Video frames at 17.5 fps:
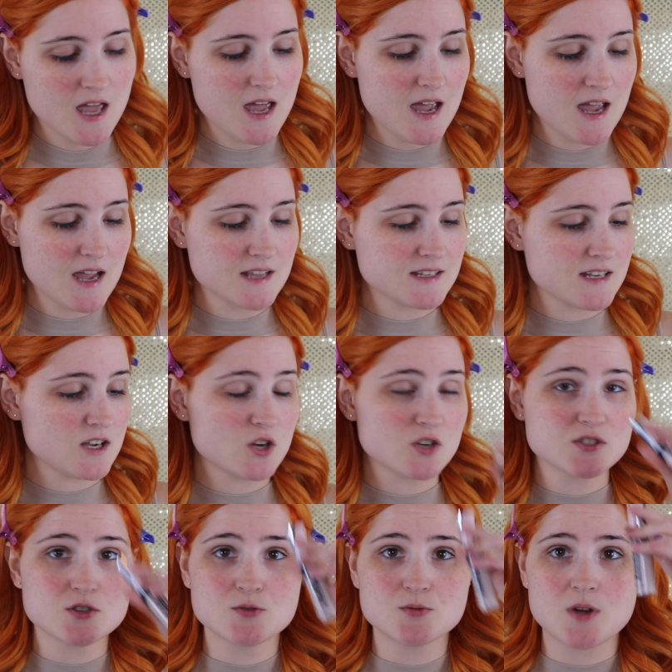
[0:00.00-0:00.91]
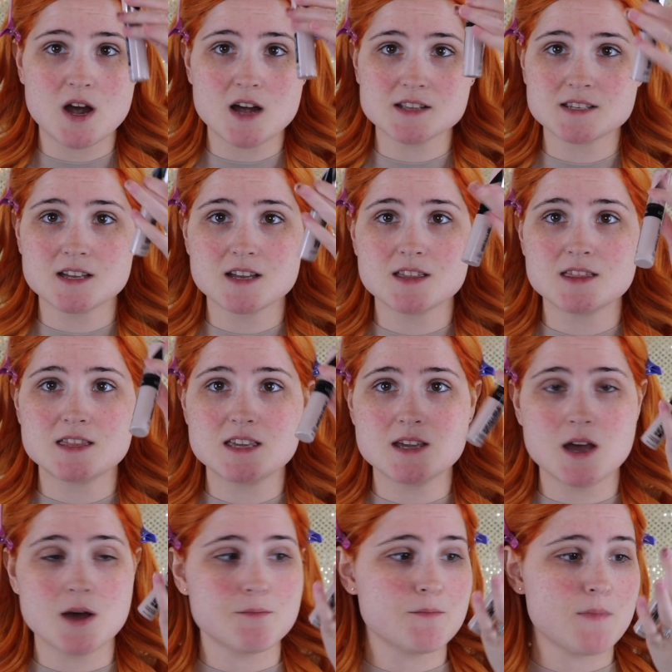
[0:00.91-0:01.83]
and I also got
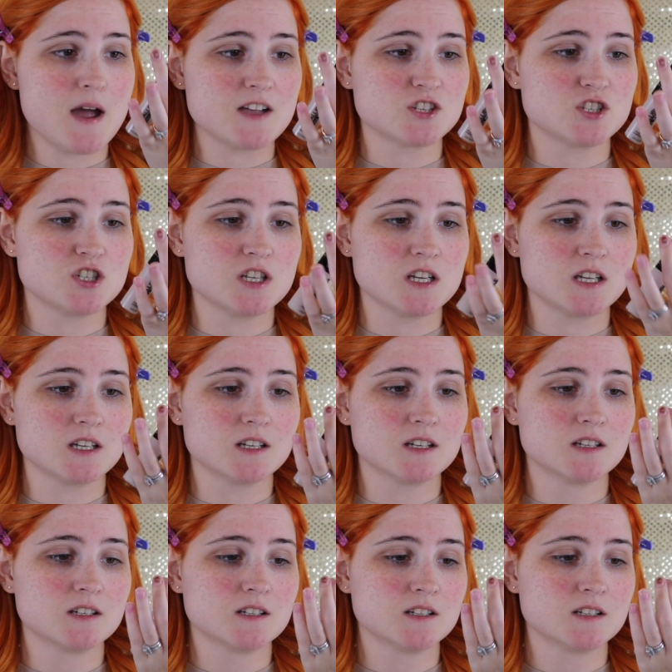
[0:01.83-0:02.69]
the matching